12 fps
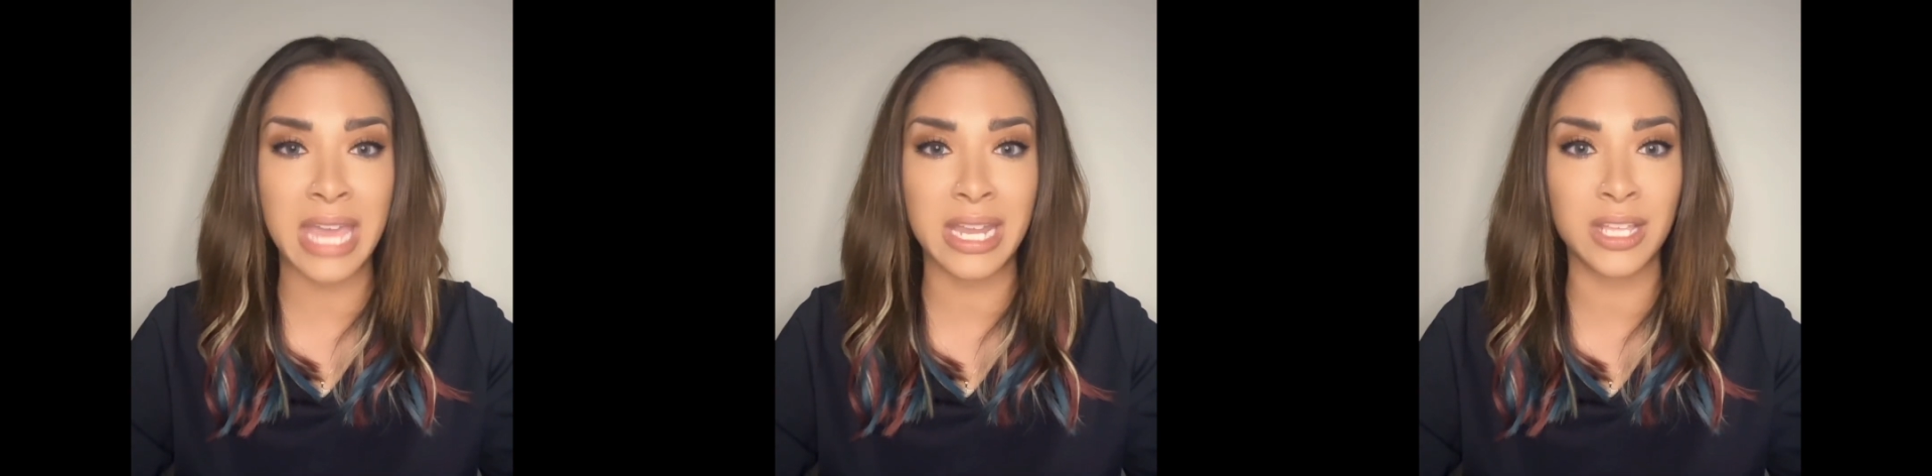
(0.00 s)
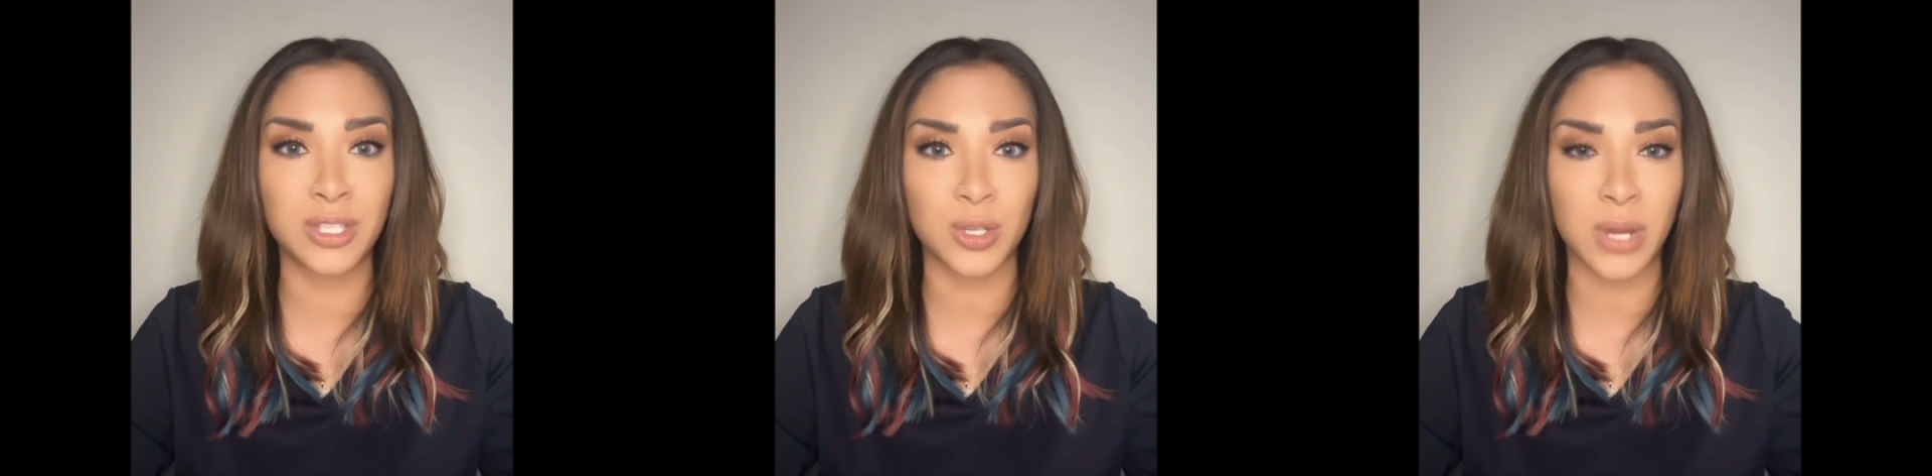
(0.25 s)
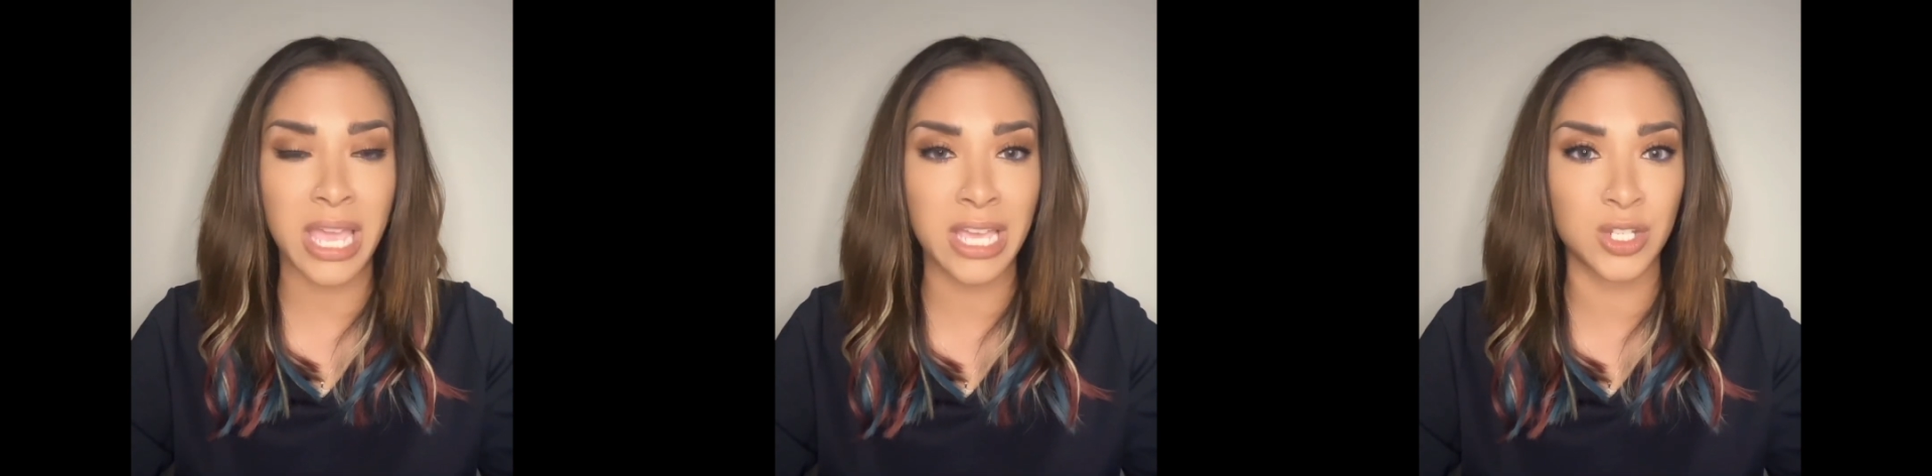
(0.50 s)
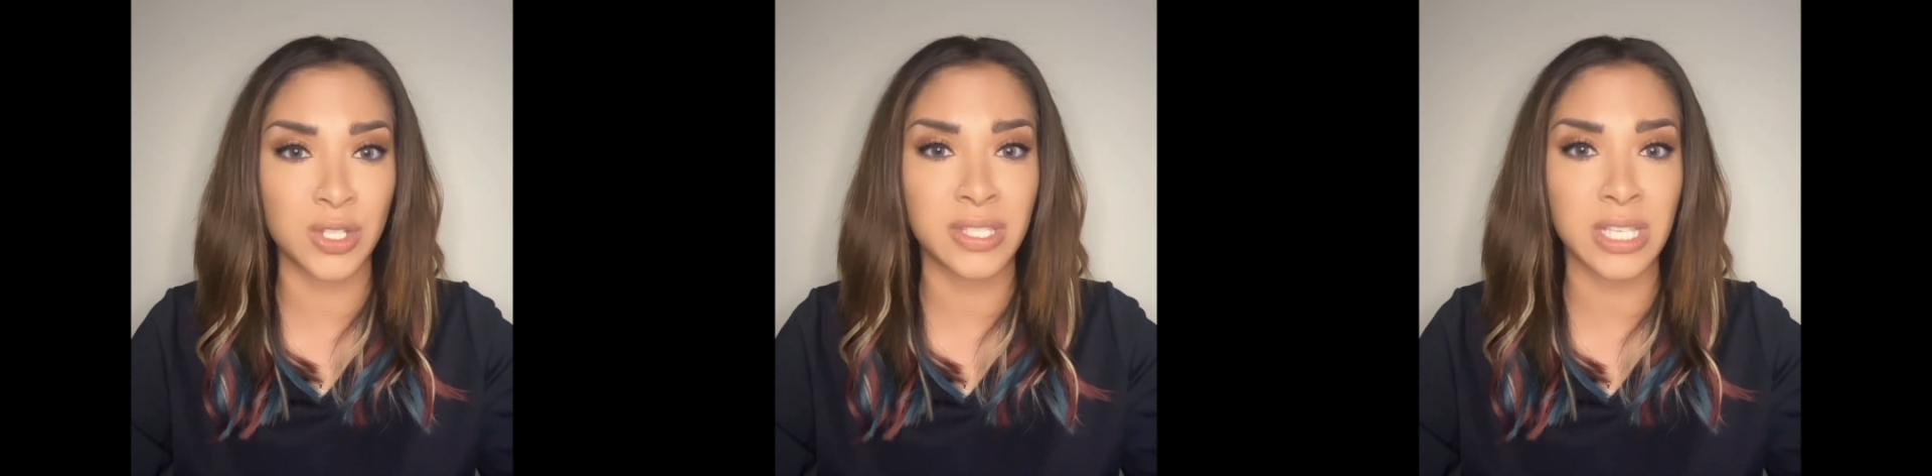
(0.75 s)
and
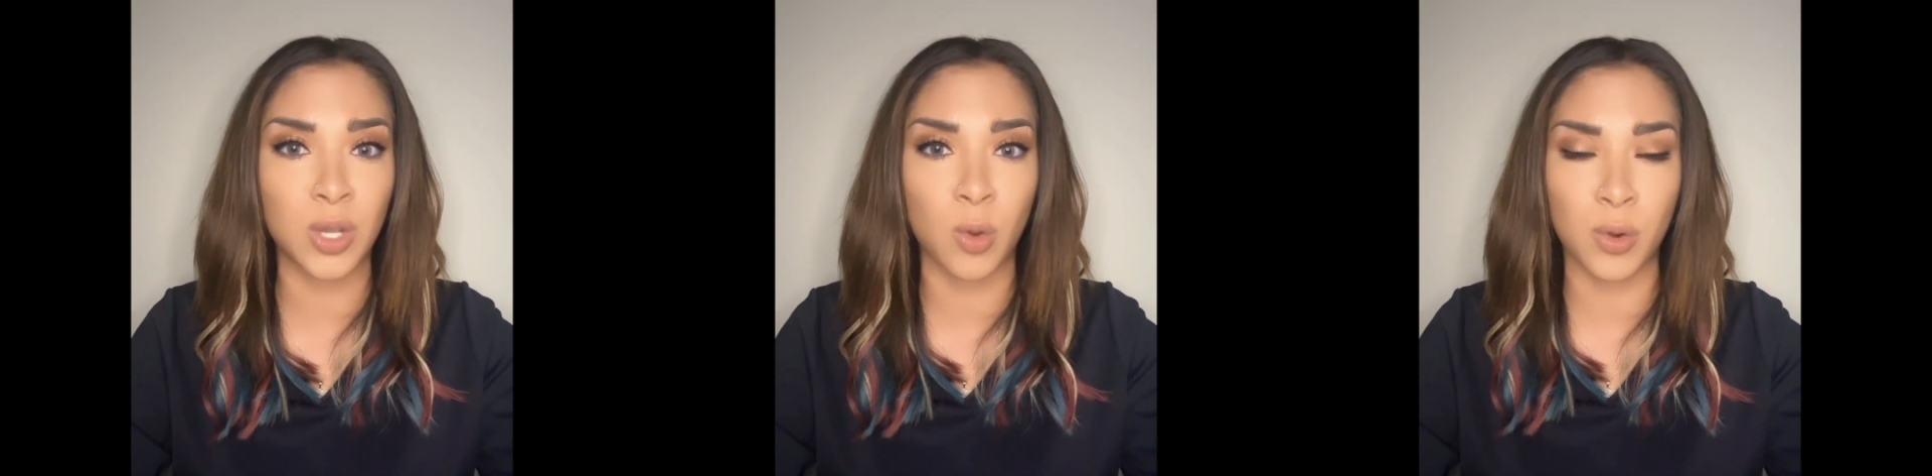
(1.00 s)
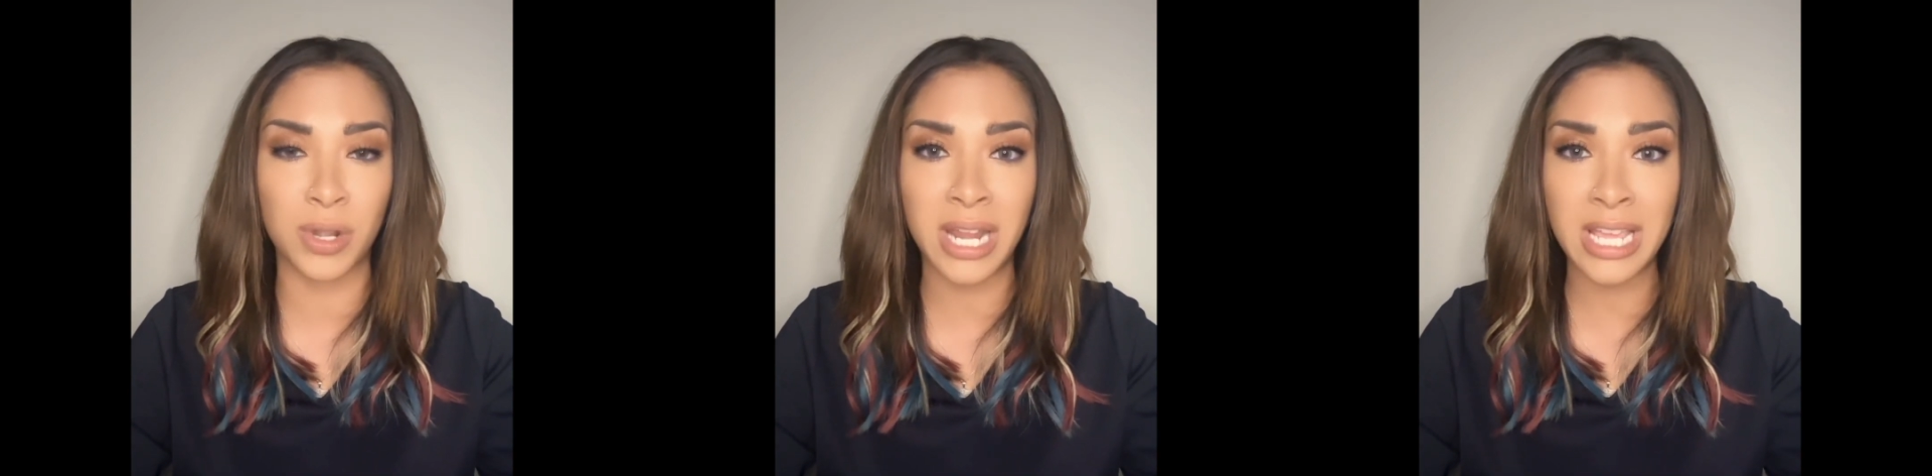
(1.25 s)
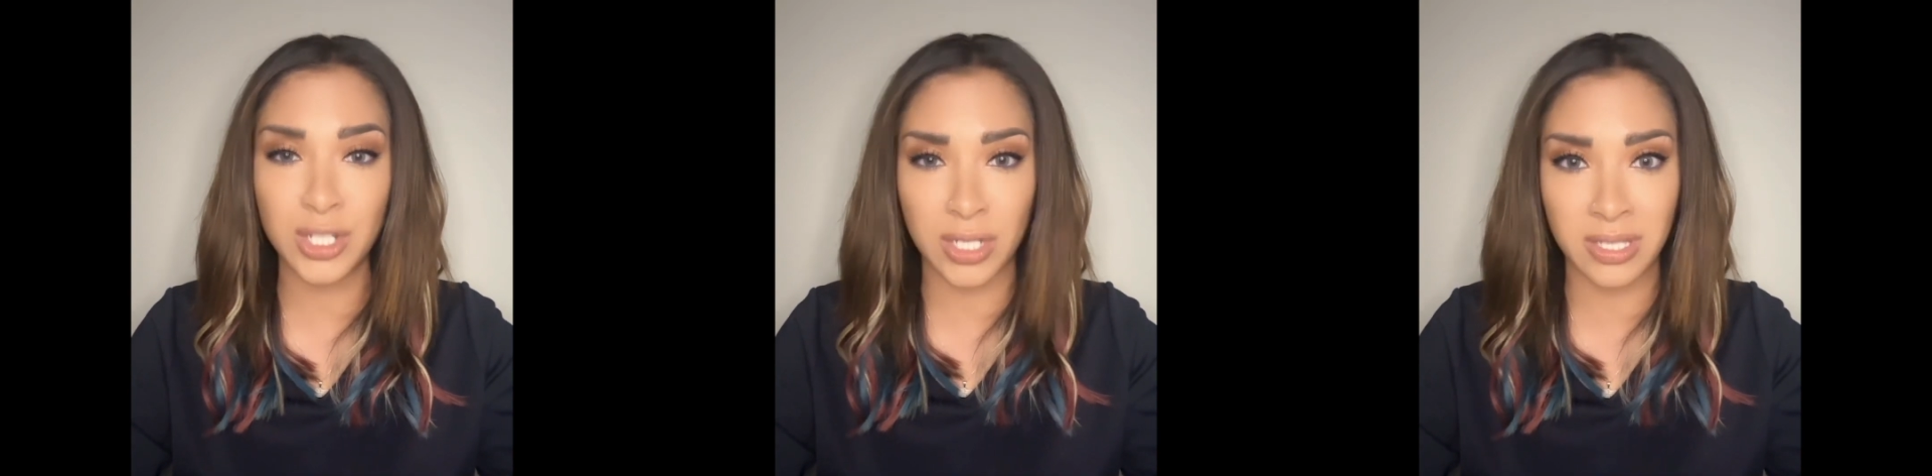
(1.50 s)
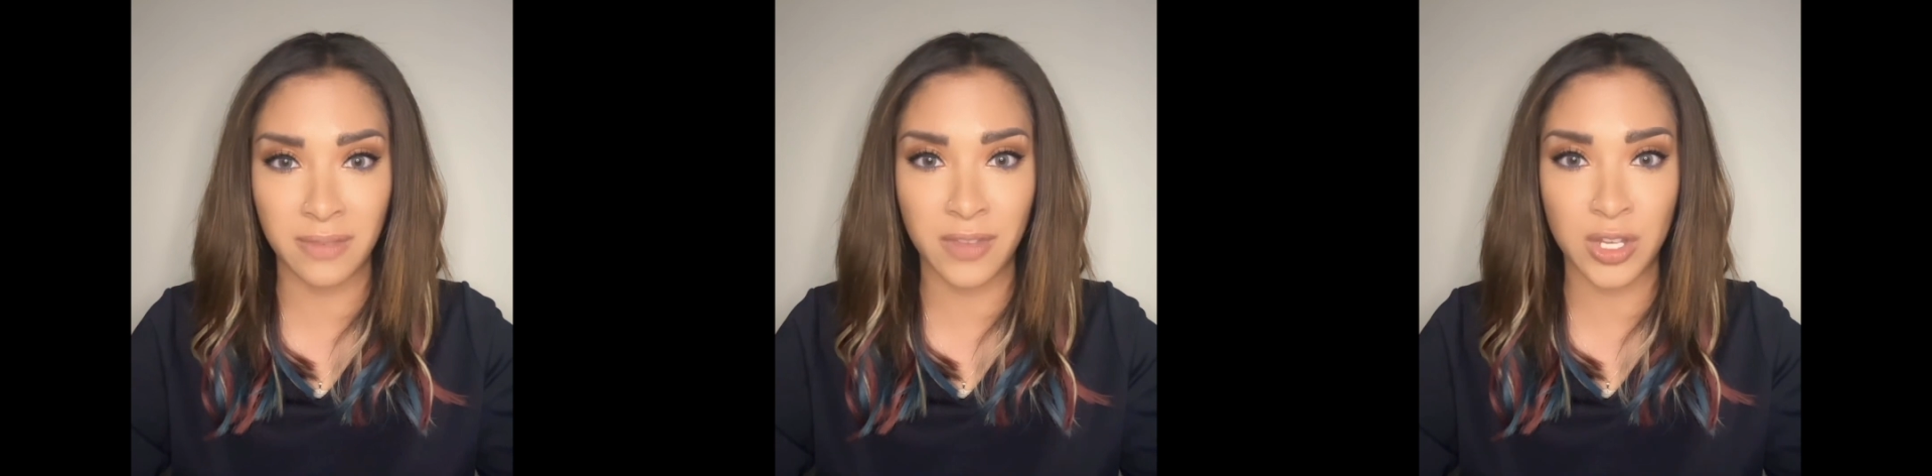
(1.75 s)
Interagency
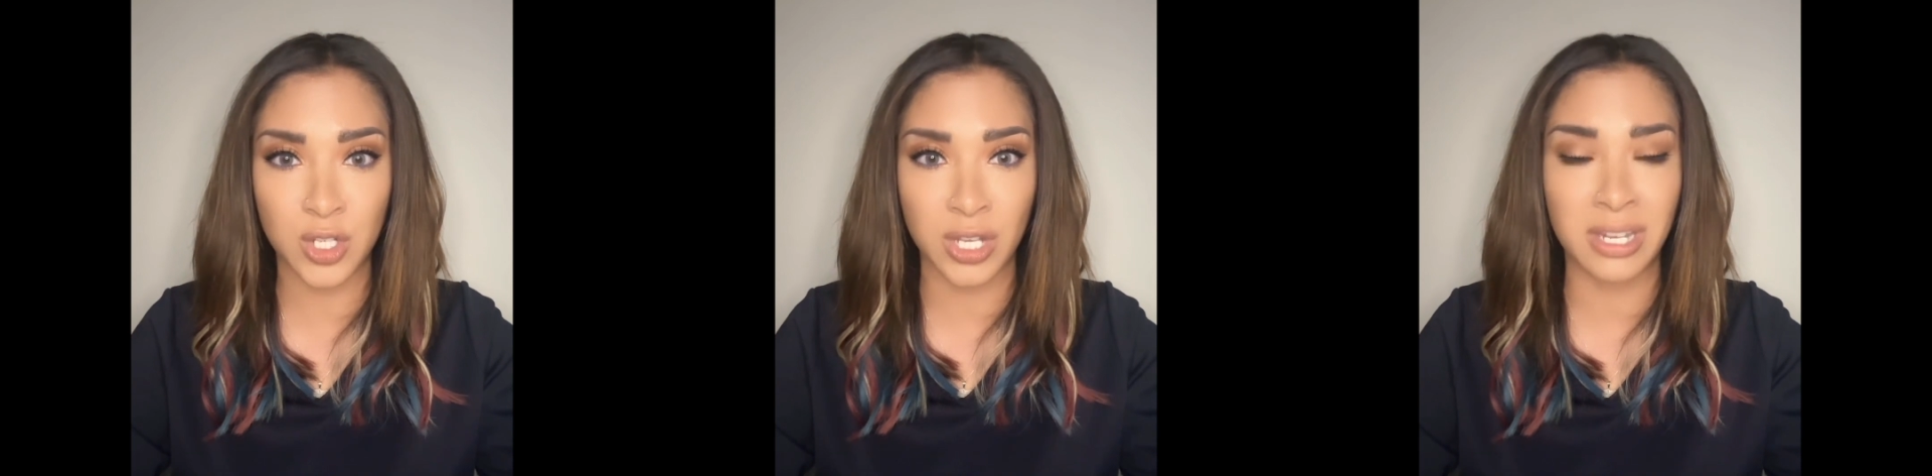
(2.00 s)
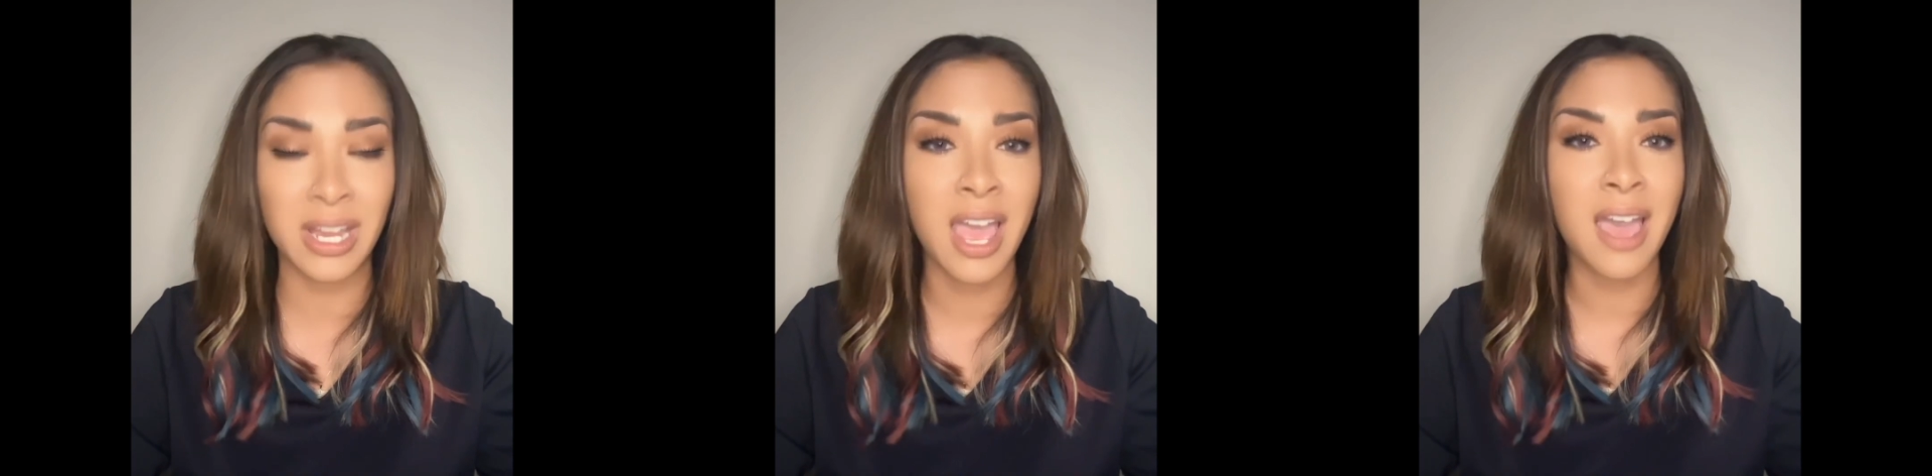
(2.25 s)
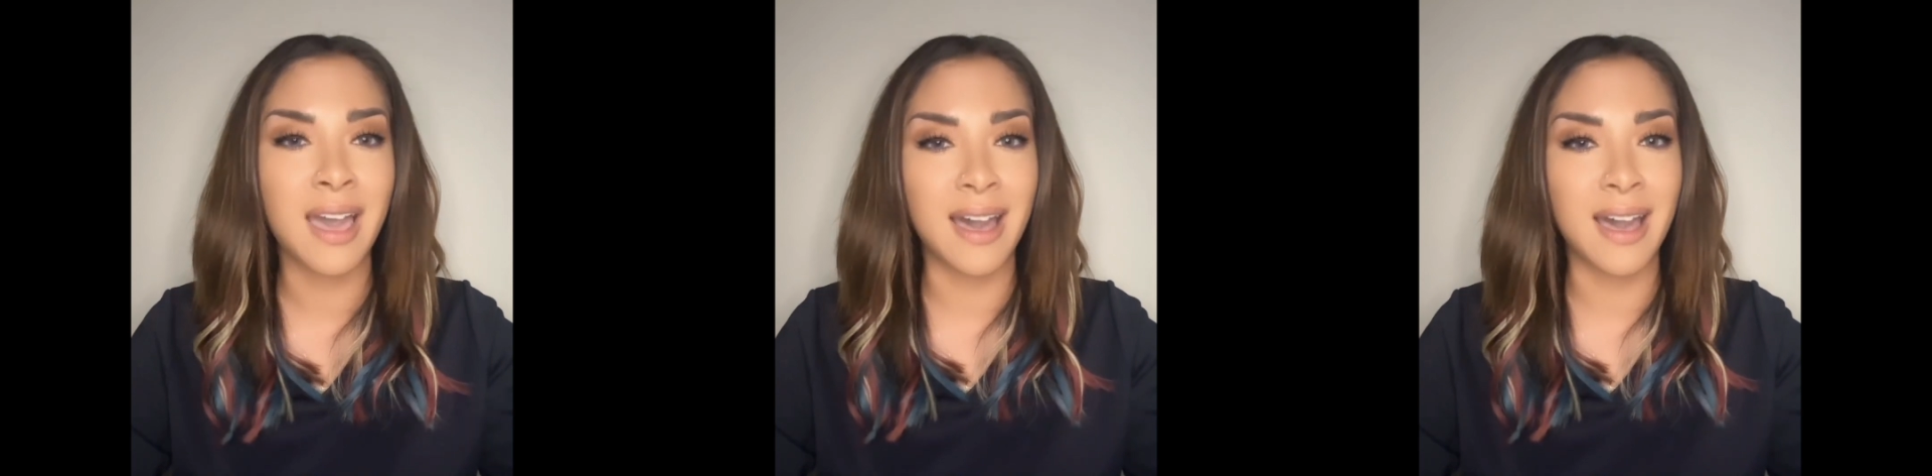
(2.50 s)
Coordination Division,